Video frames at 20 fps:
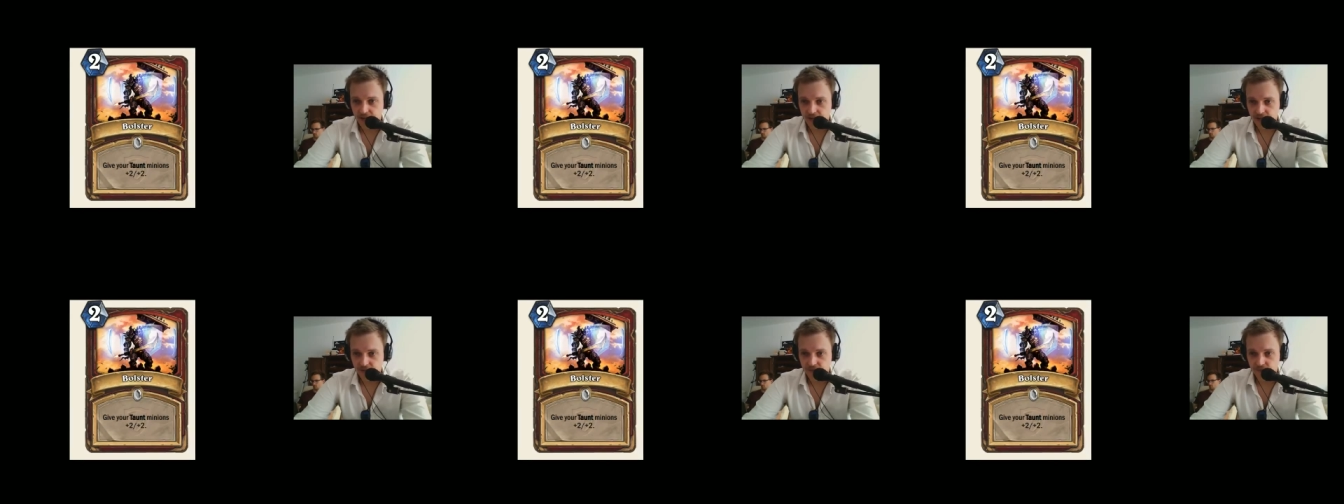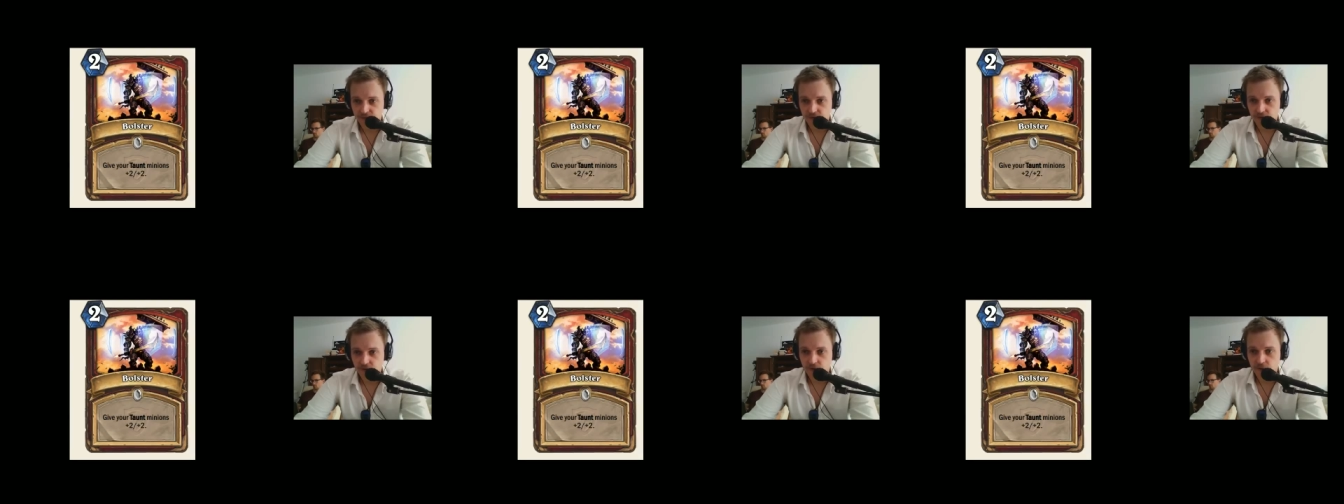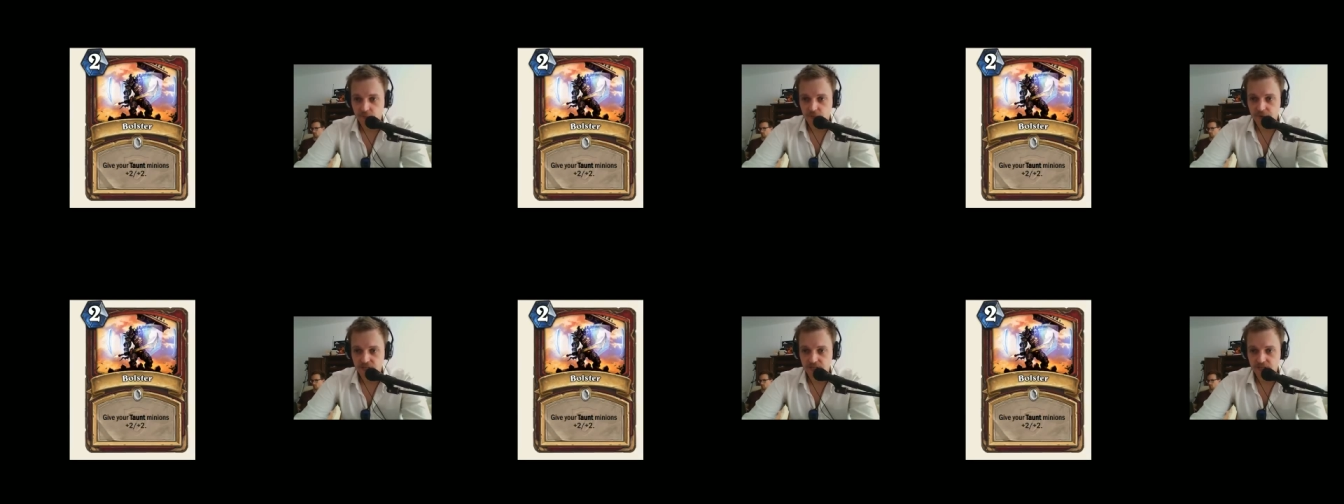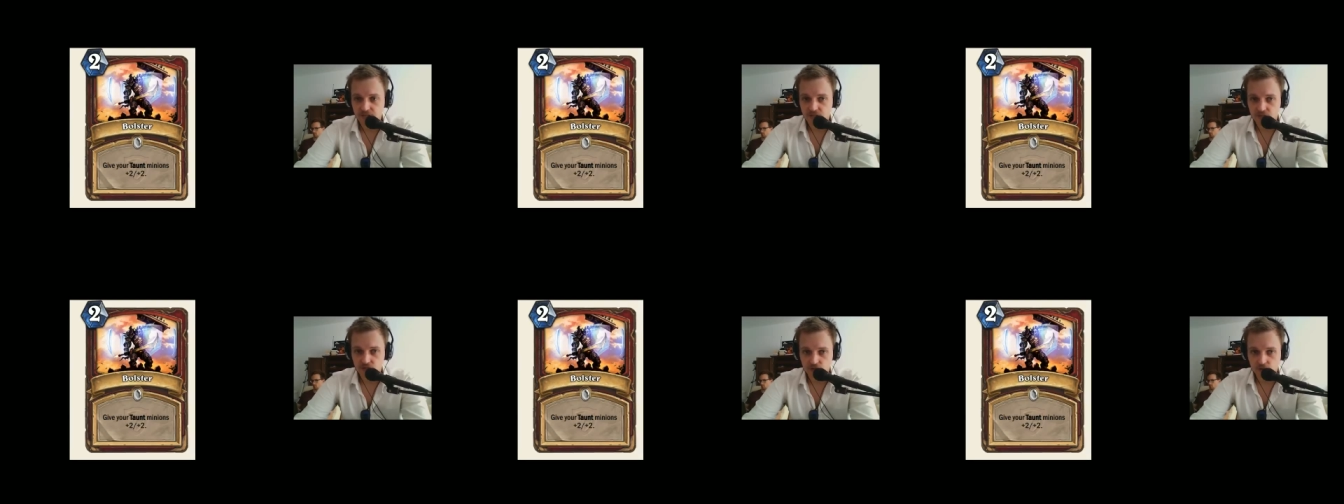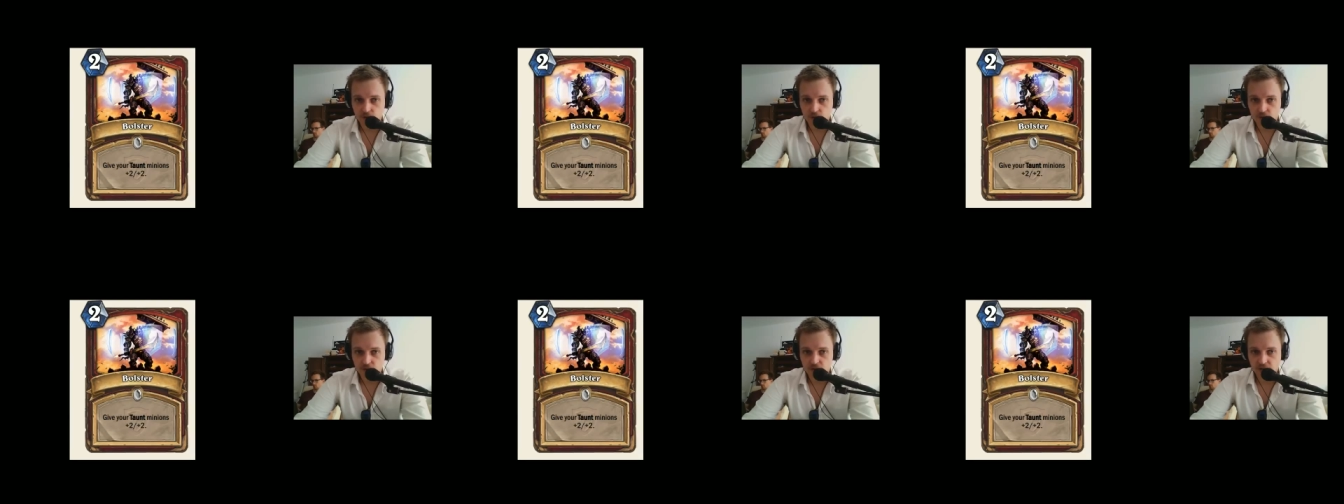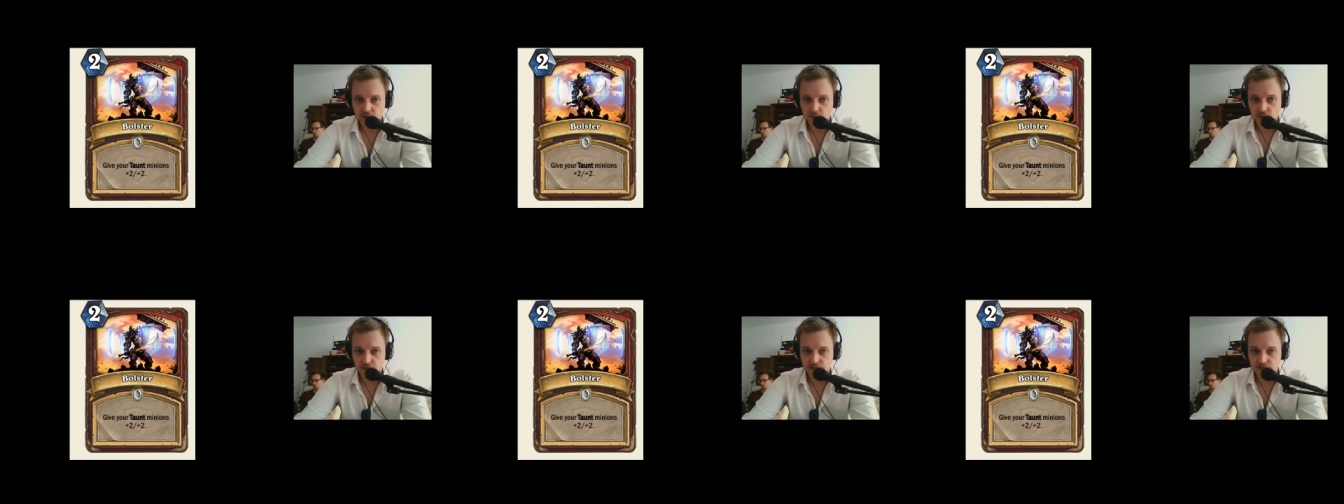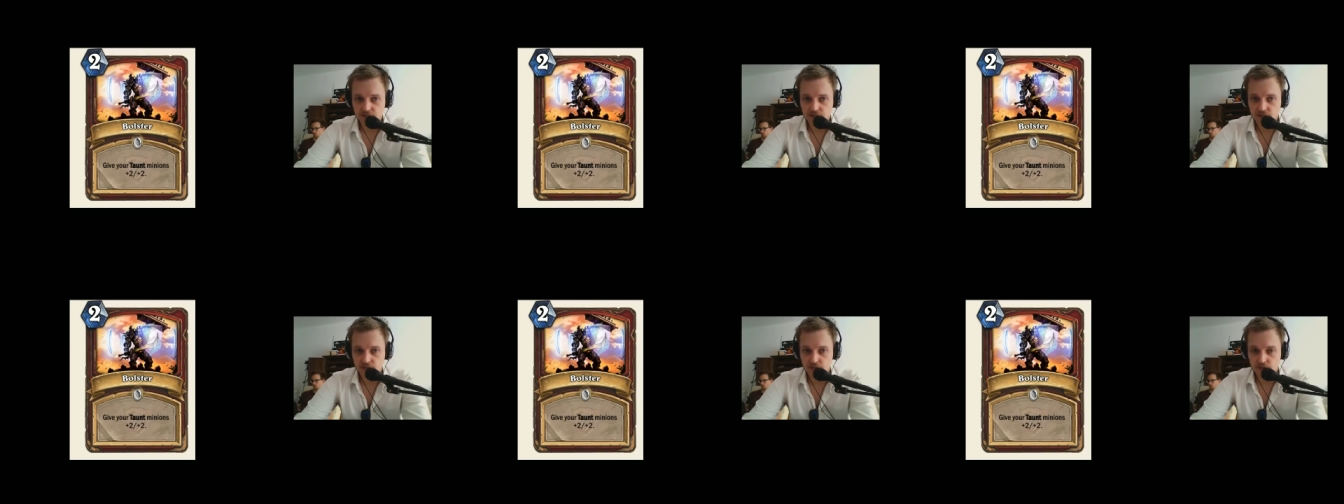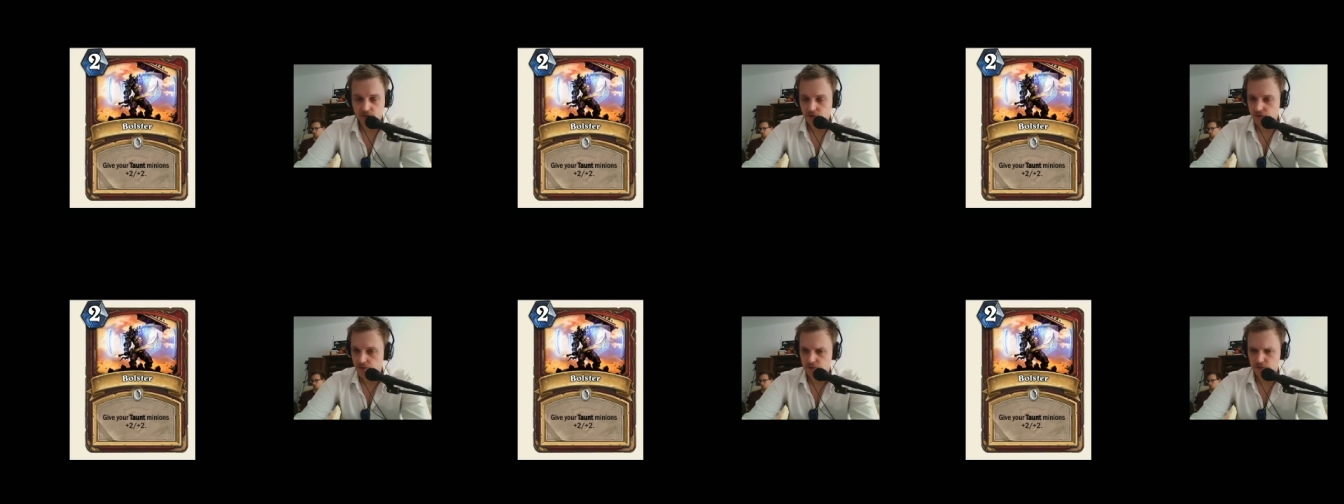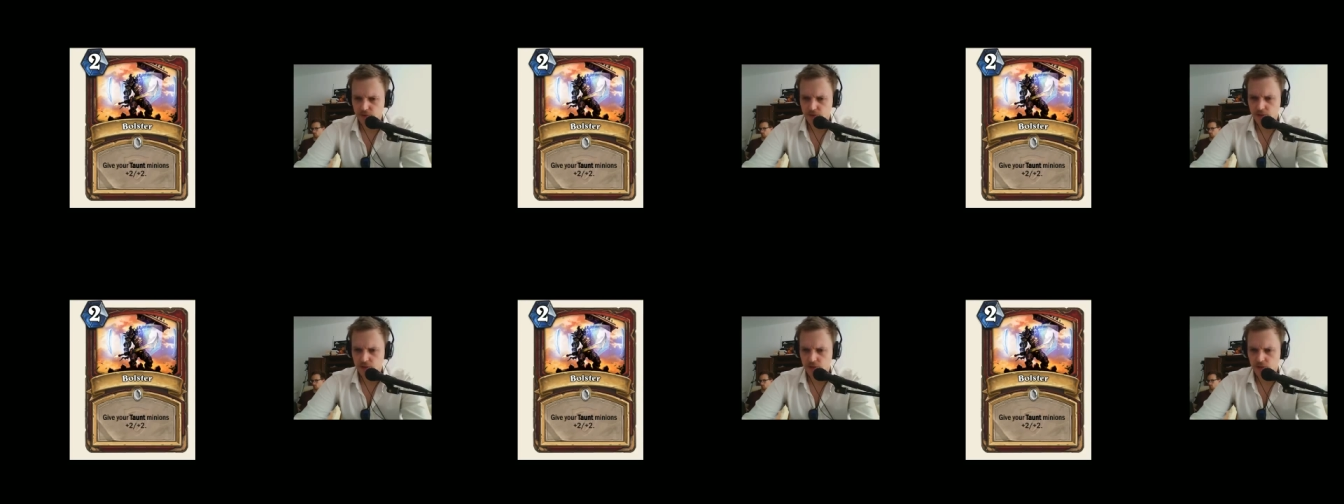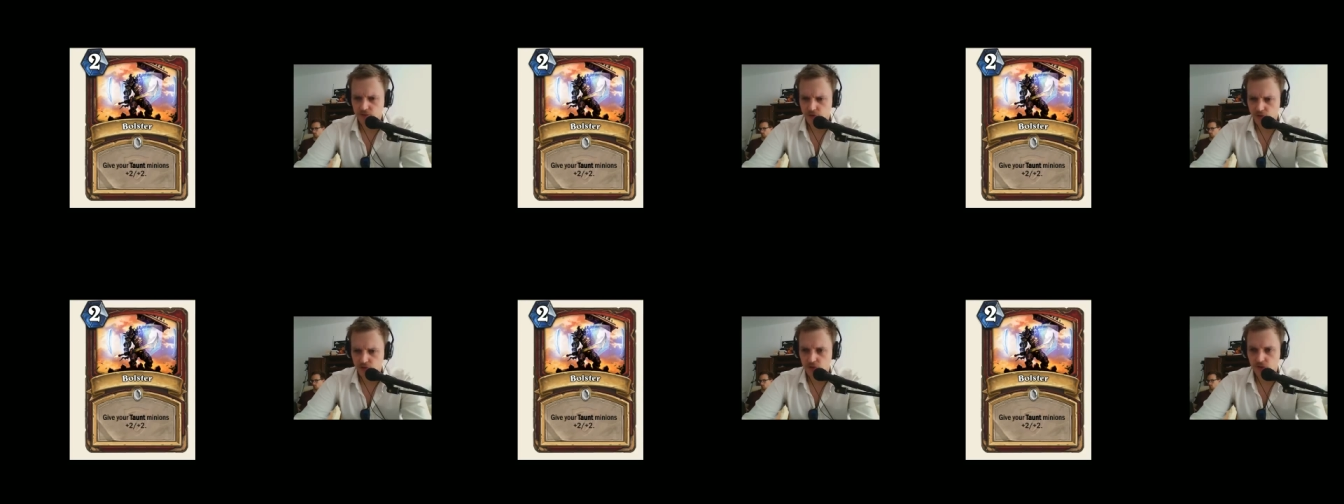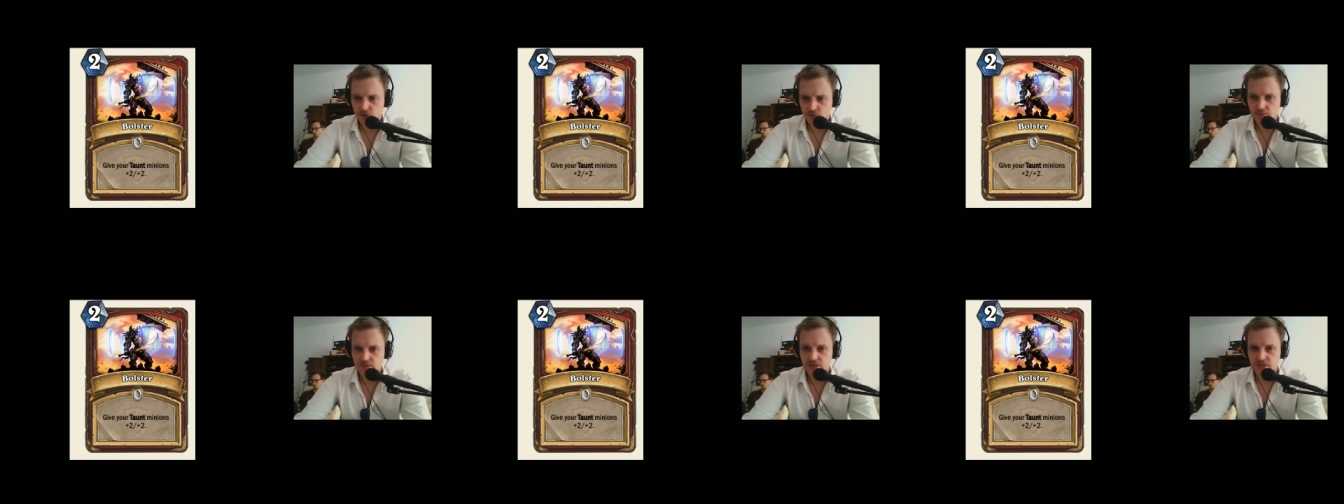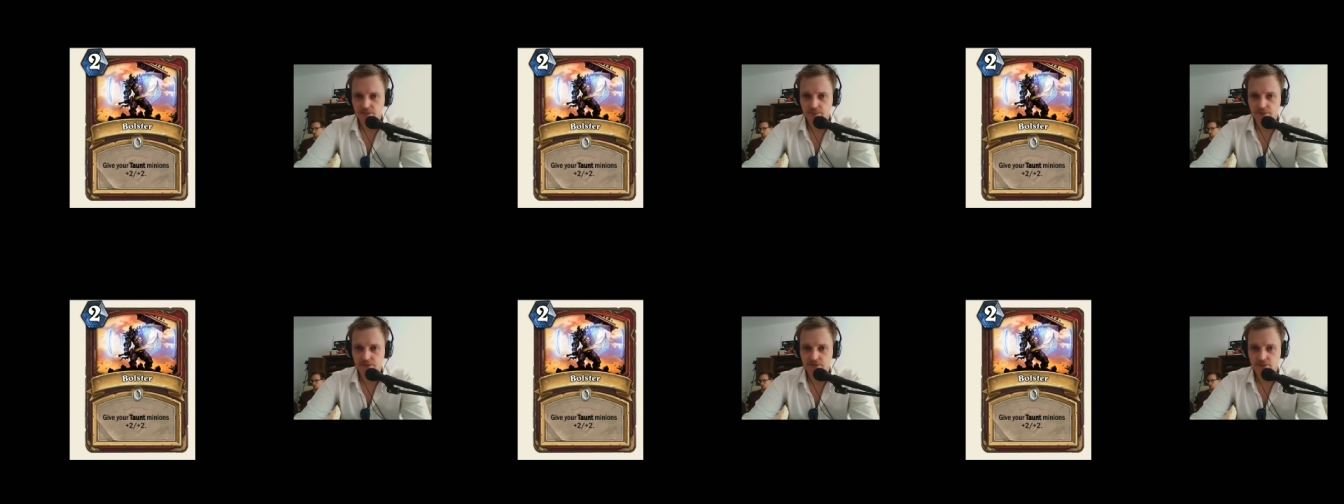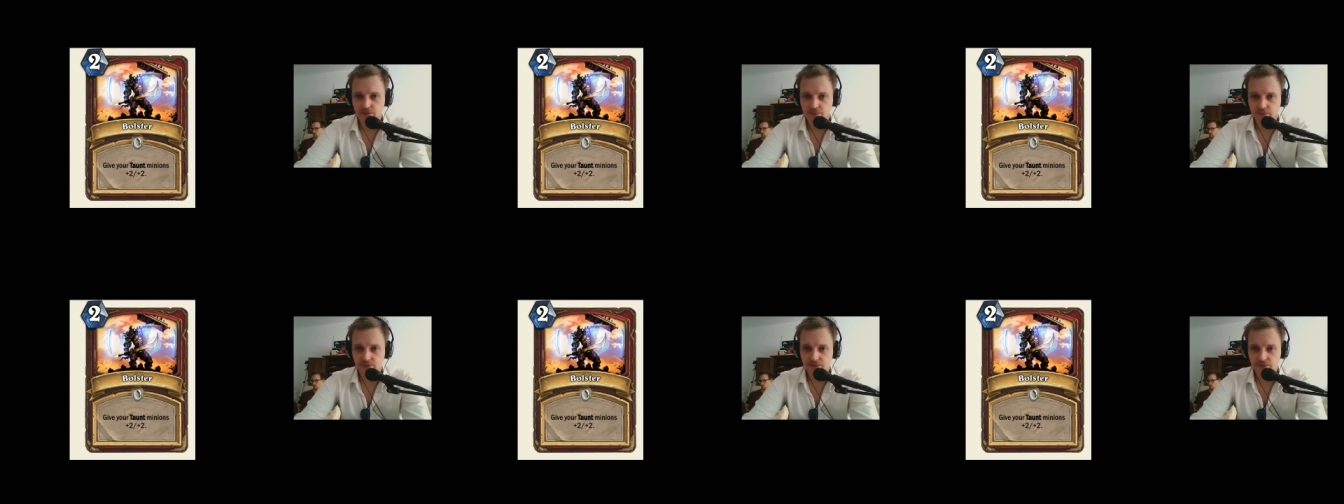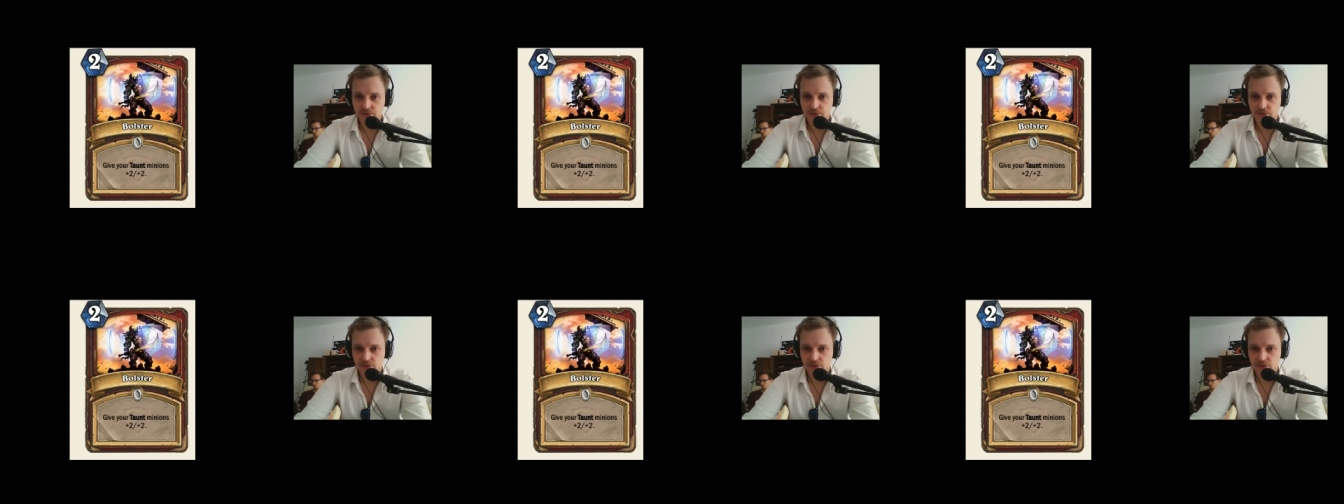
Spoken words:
Give your minions taunt and give your taunt minions +2/+2.